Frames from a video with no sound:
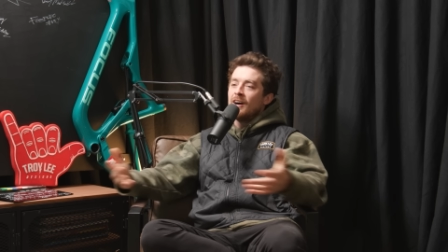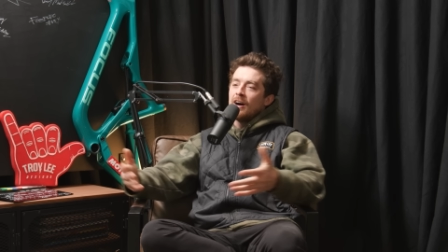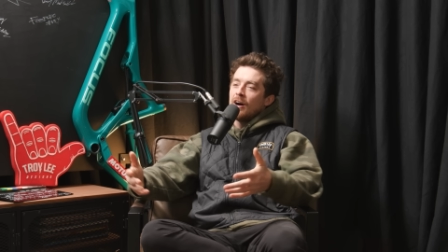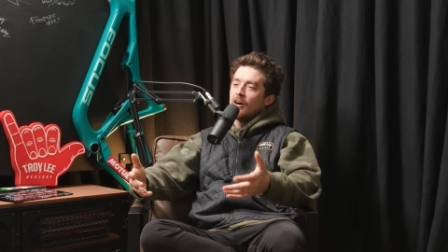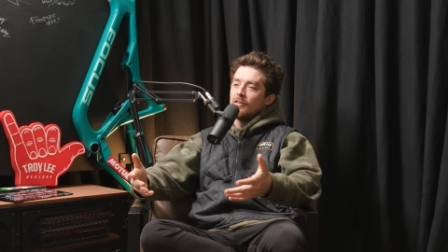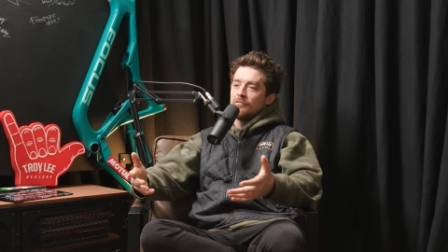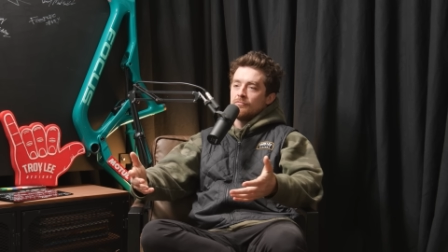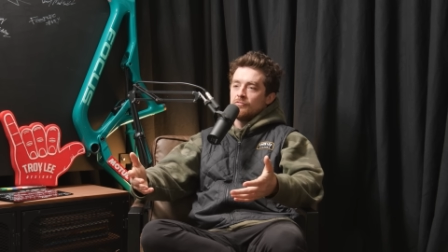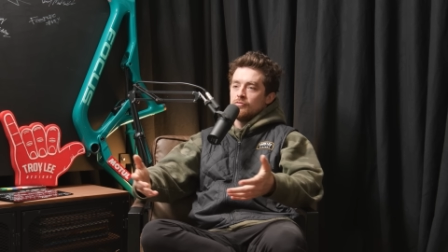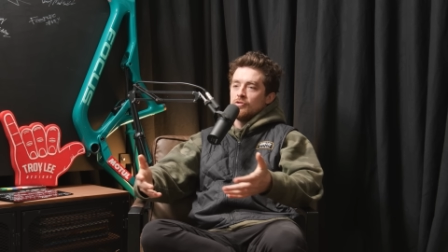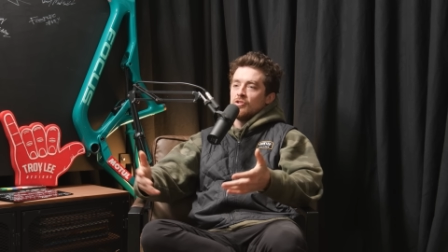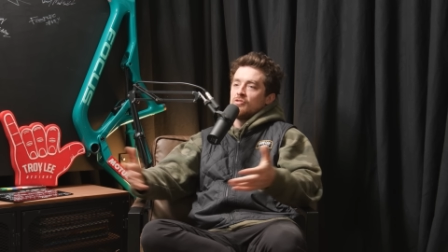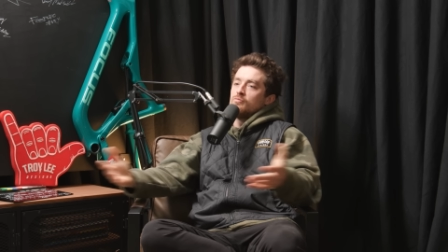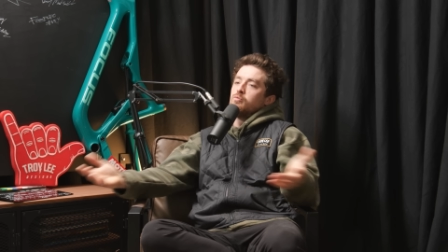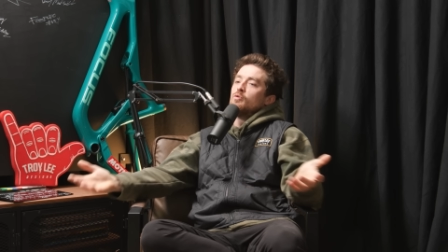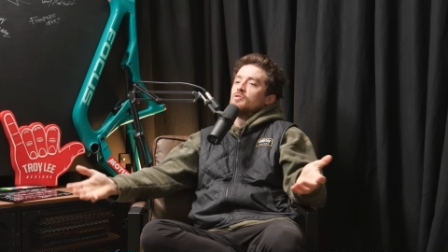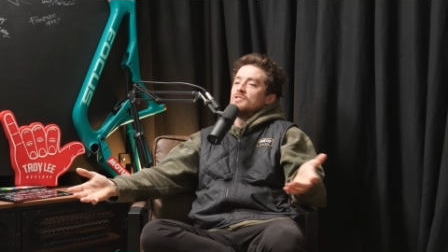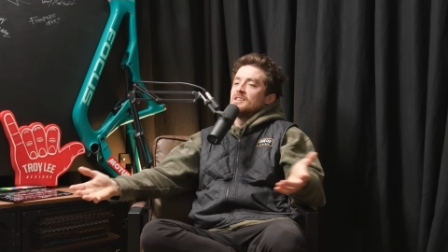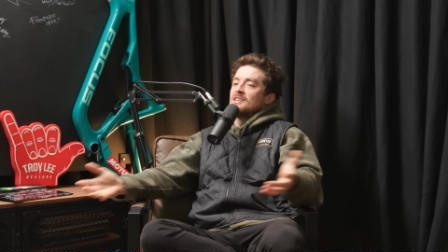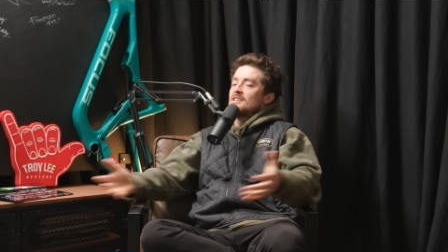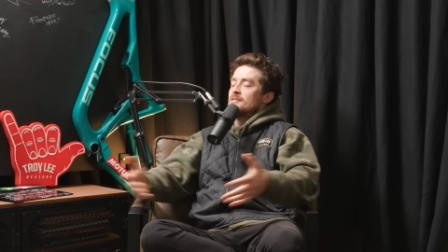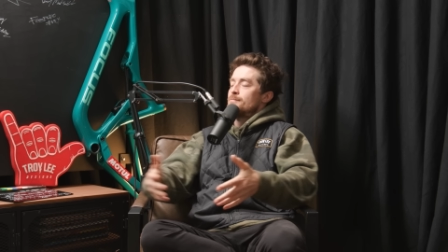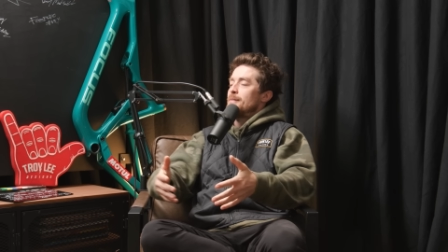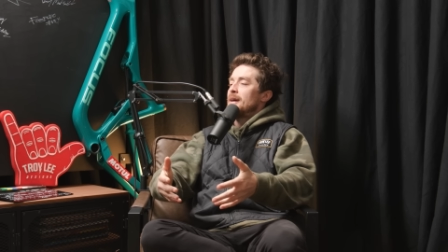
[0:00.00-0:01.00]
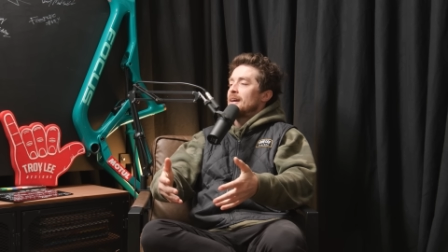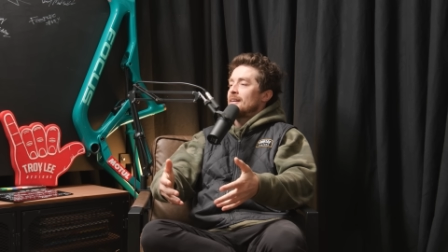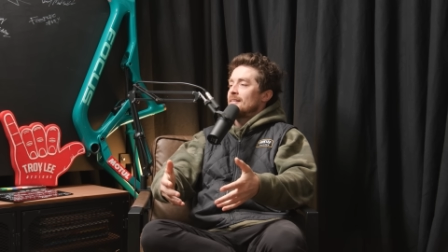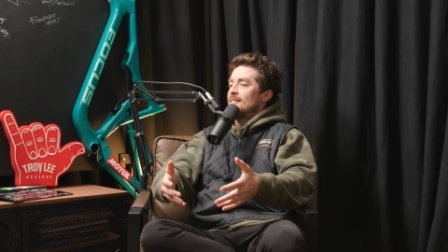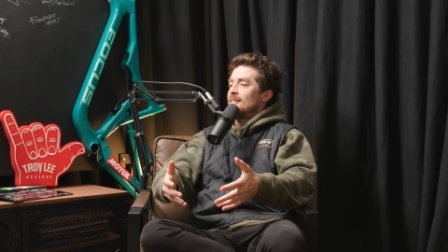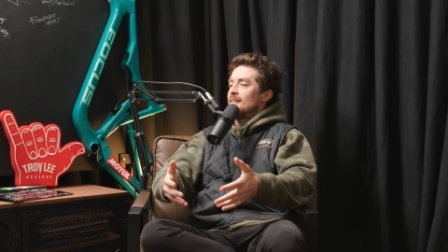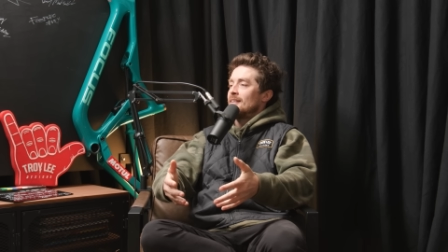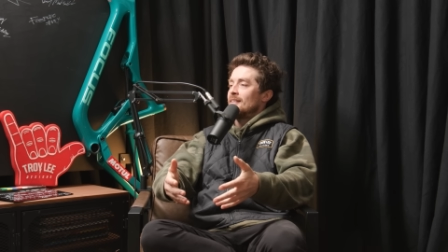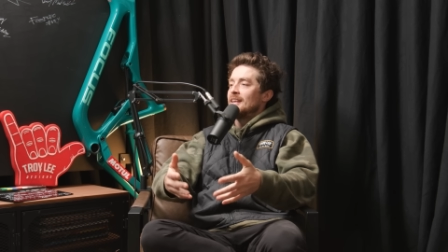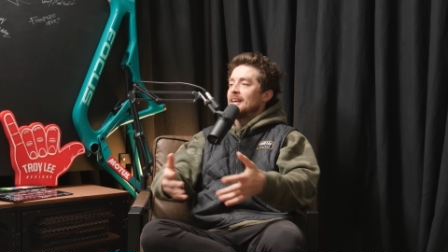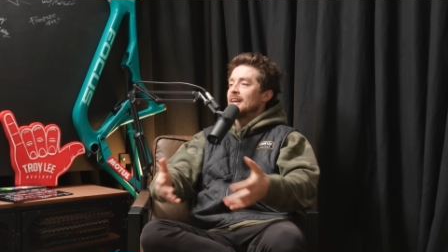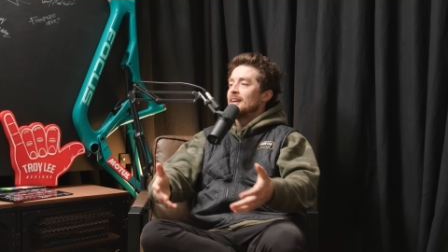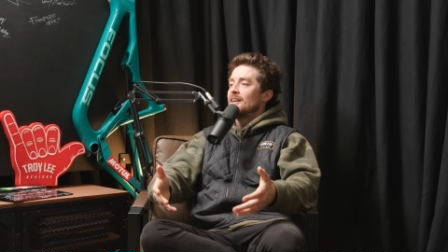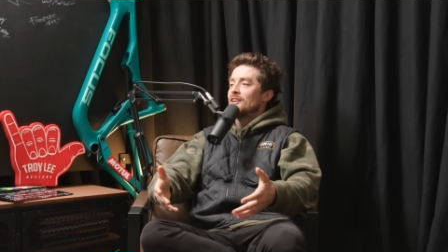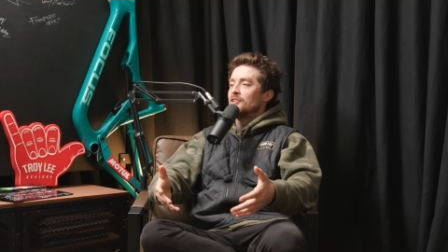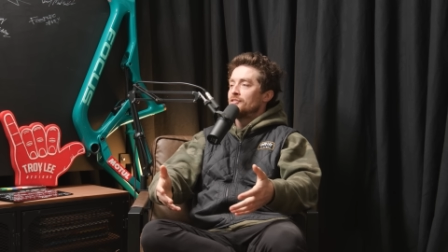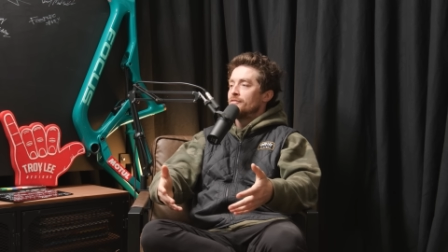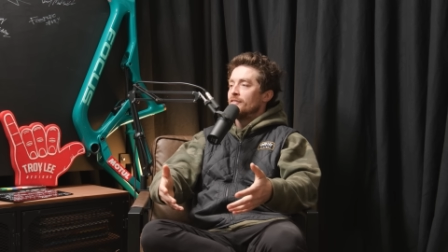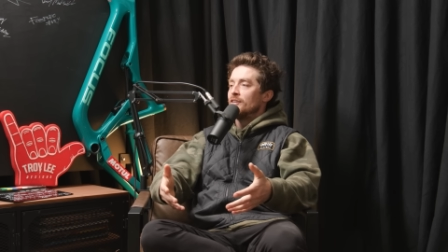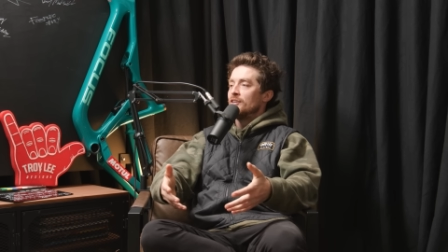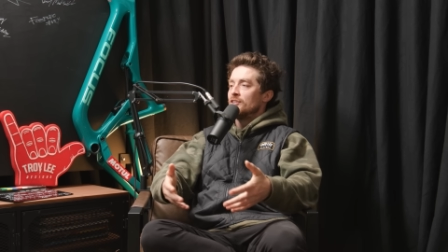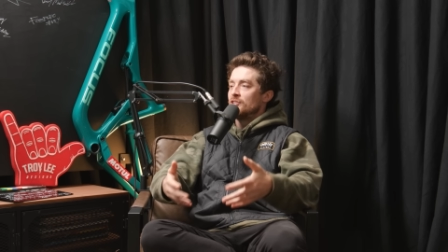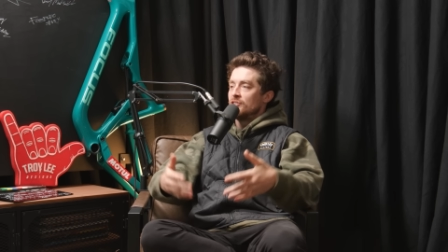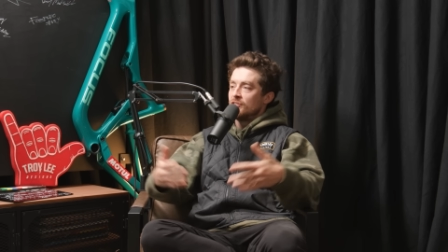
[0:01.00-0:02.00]
I just was expecting the English
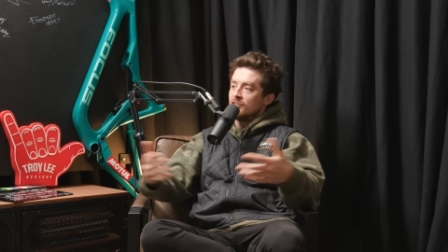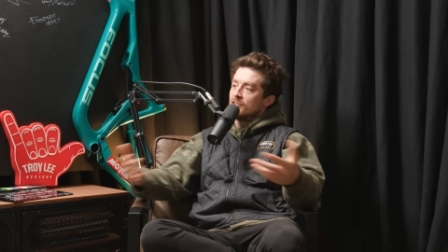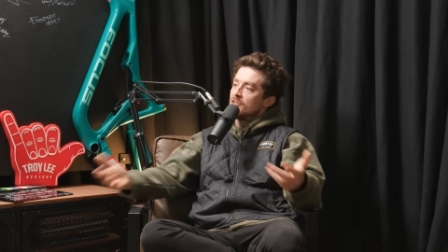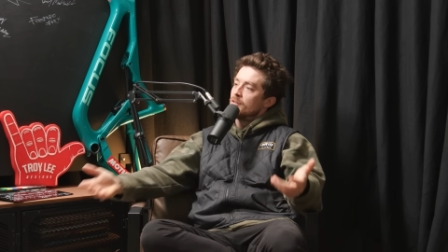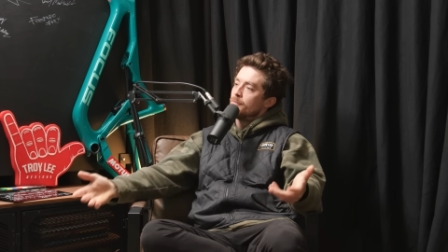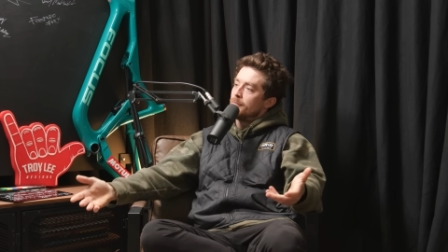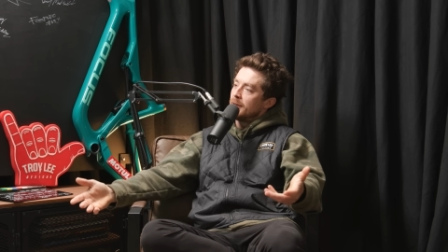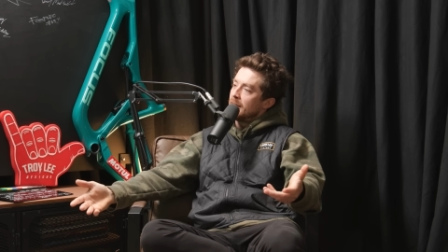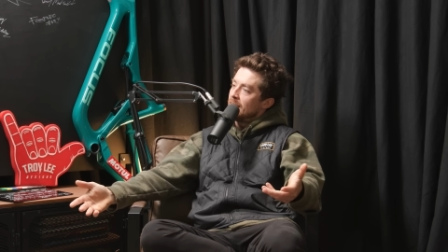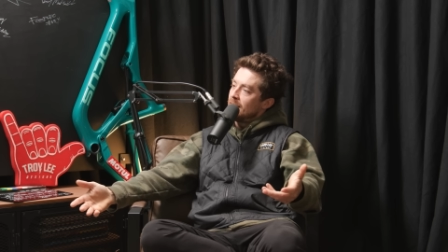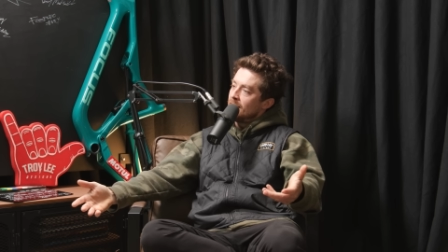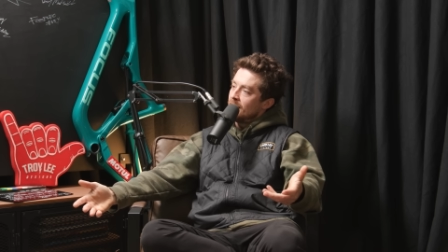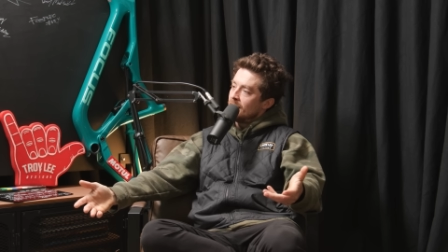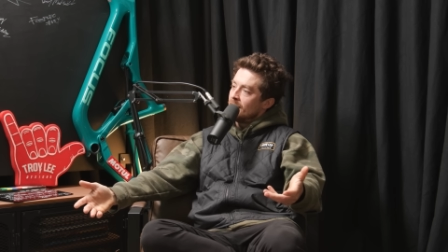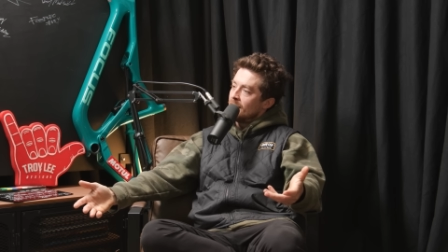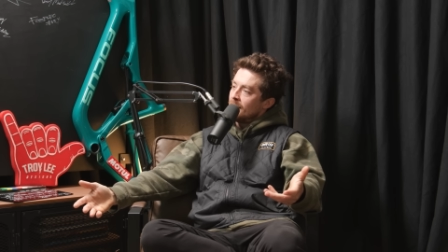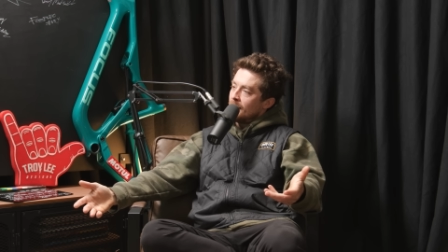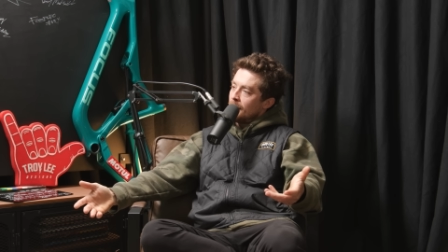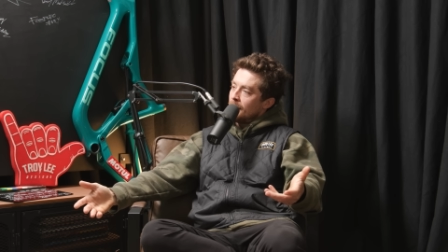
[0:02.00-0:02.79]
version to be.